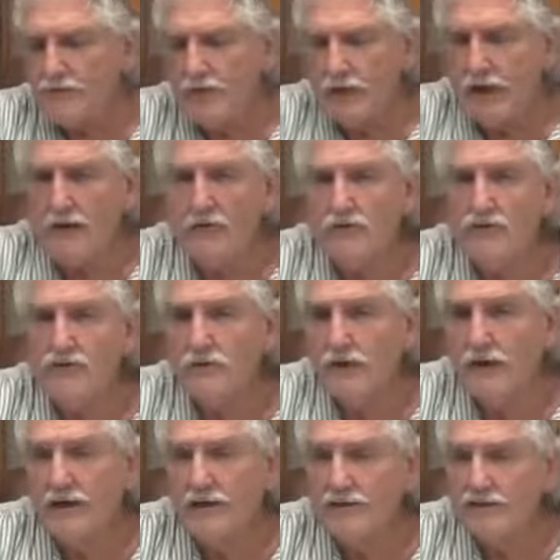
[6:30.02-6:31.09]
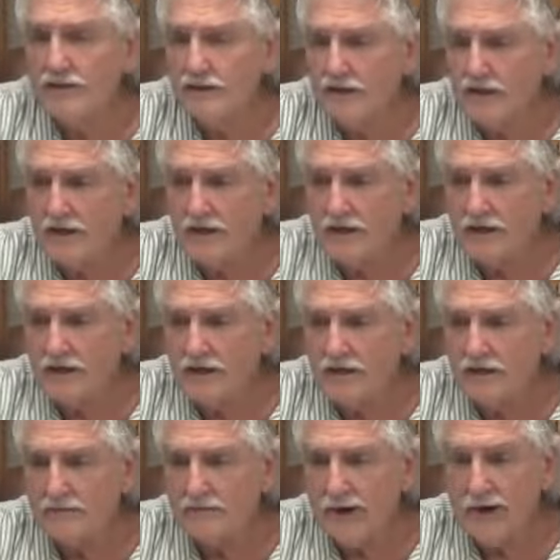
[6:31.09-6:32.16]
but I was raised
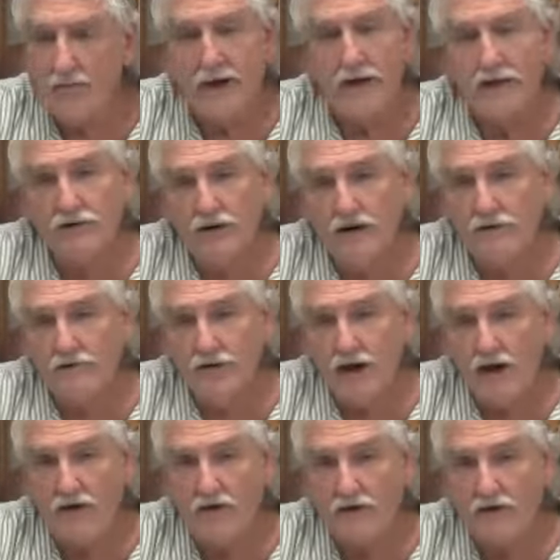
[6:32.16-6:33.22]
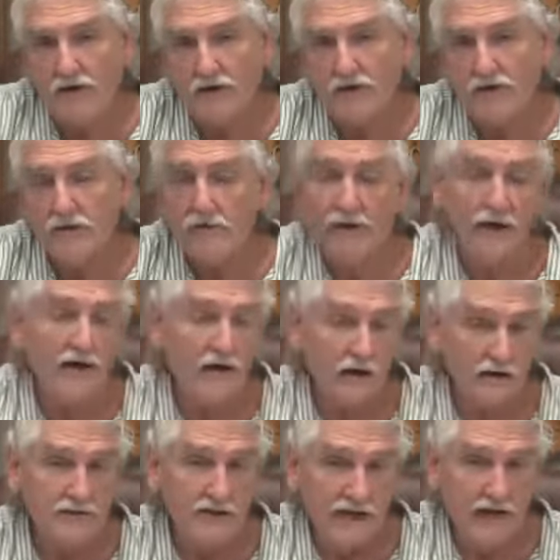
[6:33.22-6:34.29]
uh, by my grandfather, who I
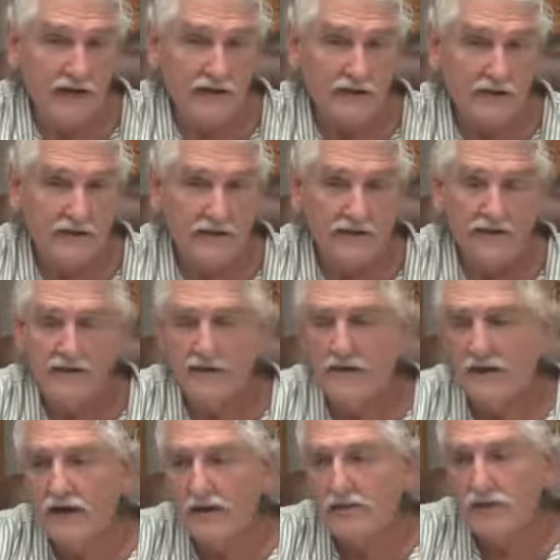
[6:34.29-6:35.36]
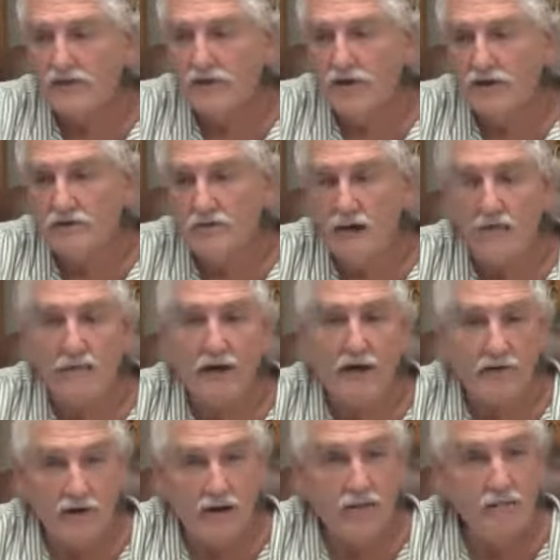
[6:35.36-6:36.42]
call Dad, and I was raised by my
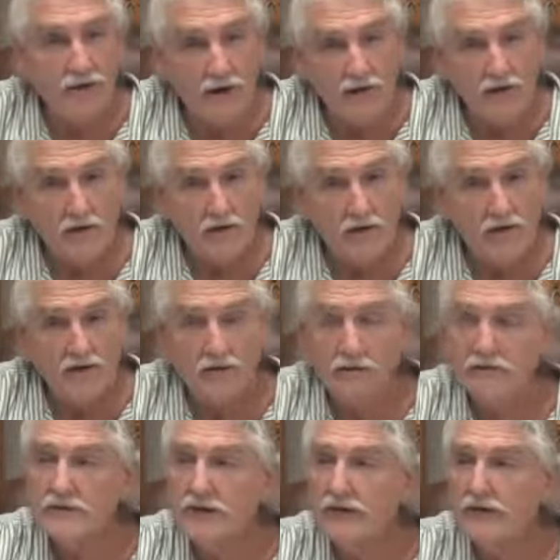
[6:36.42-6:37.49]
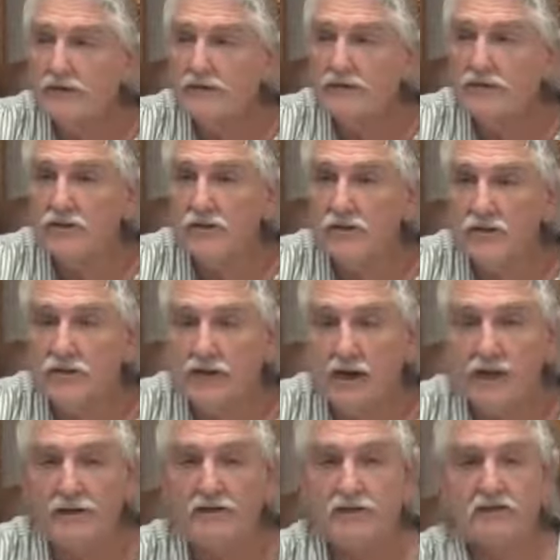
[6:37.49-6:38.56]
grandmother, who was a school
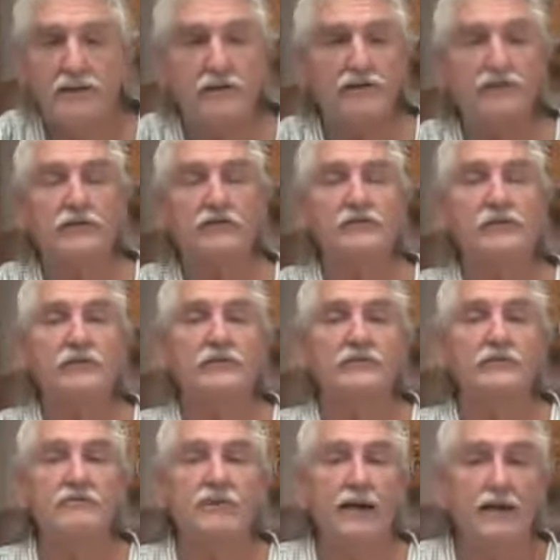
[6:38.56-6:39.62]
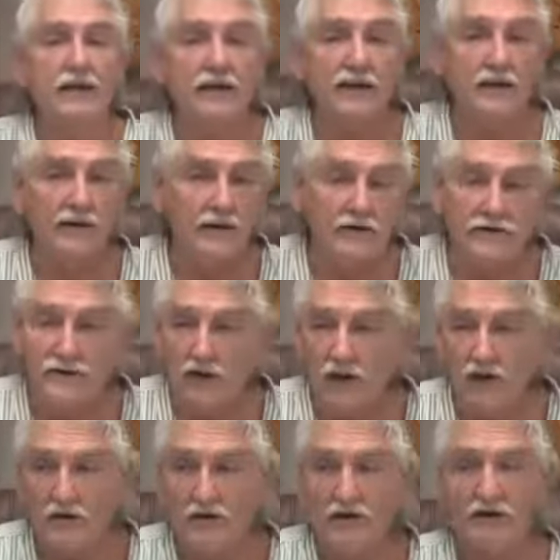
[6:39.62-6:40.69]
teacher. She was a veterinarian's
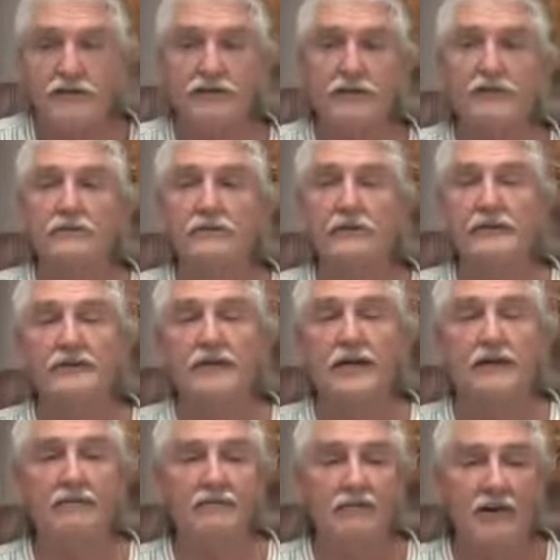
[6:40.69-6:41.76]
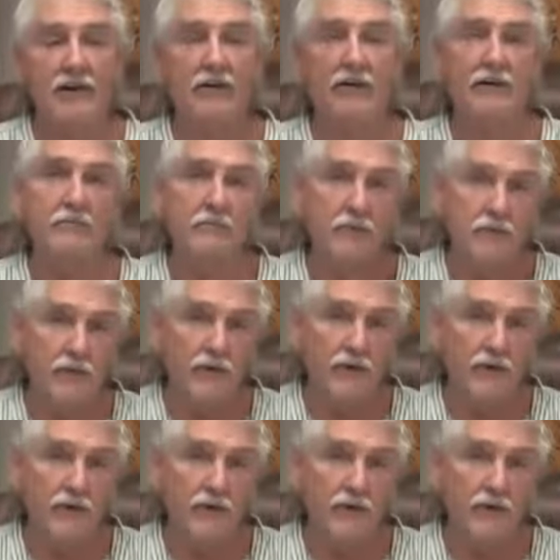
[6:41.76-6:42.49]
daughter, and she was a very,